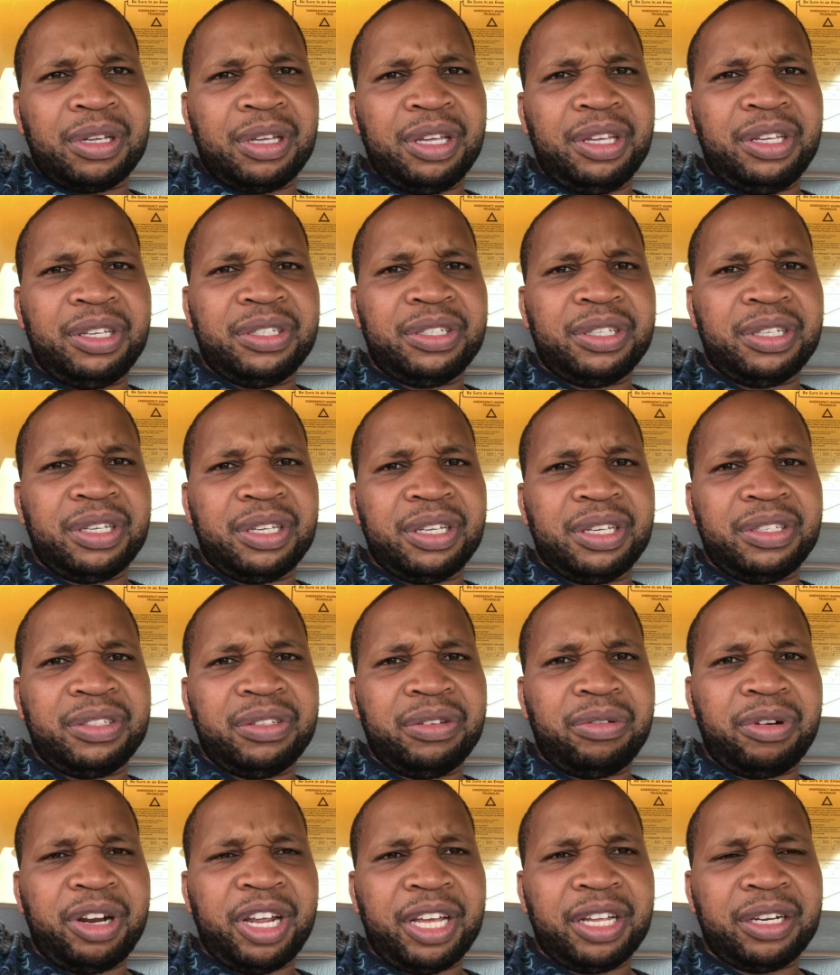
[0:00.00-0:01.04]

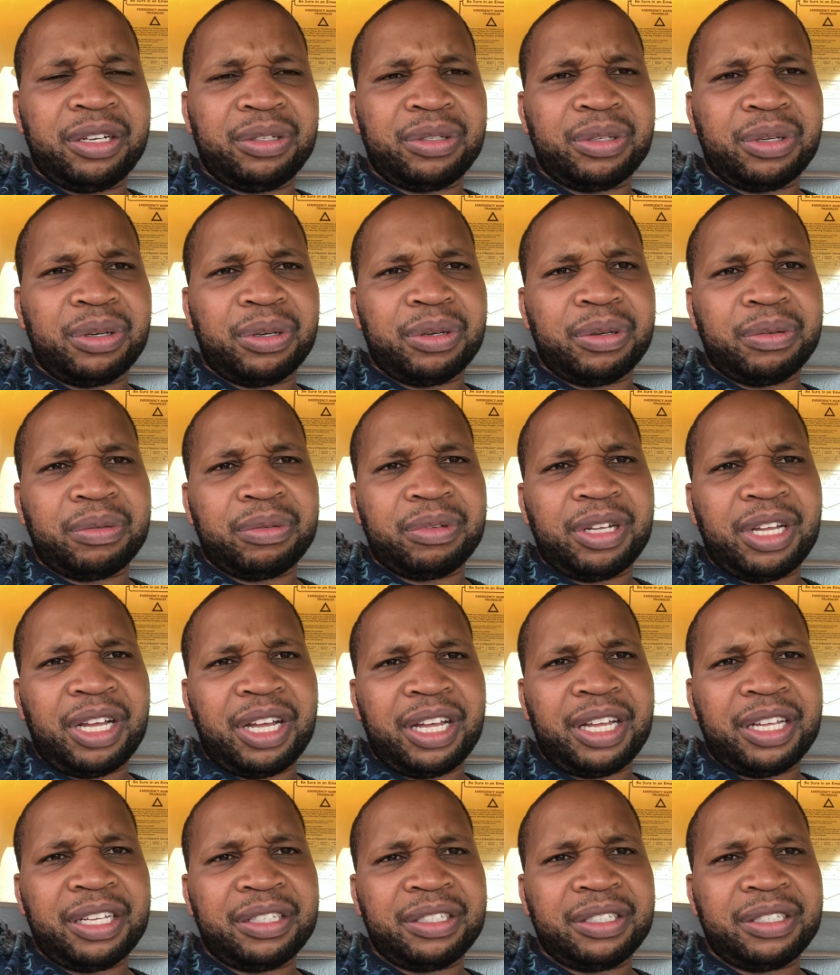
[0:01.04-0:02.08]
easy ride. So
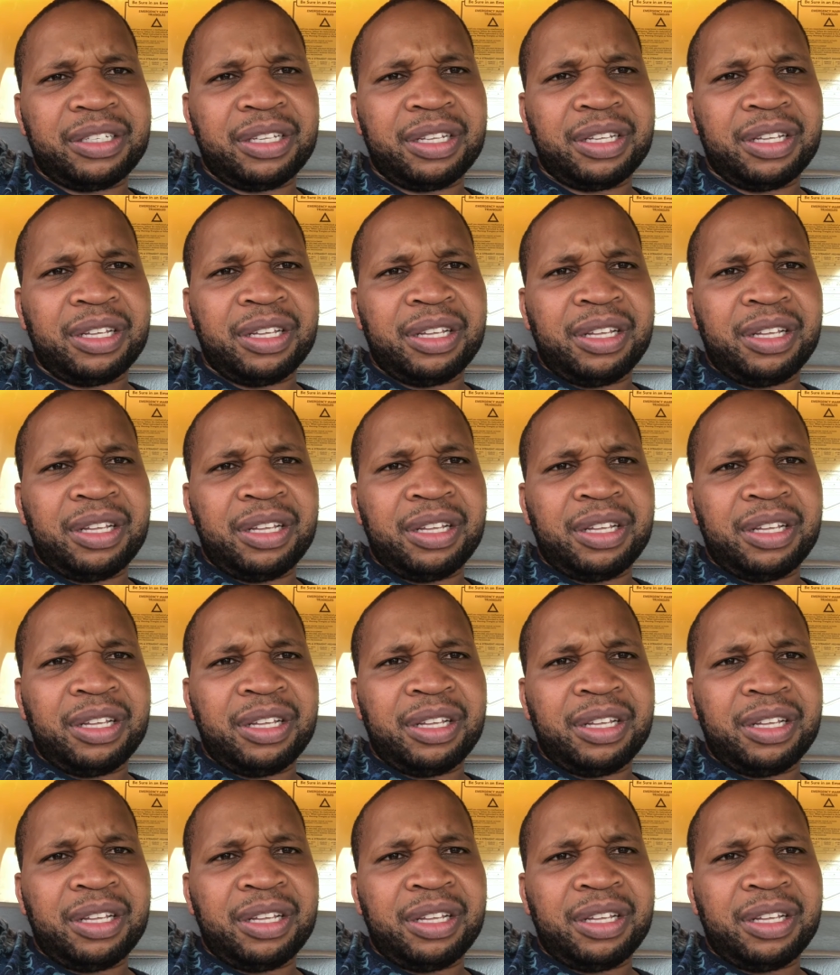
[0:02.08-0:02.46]
guys,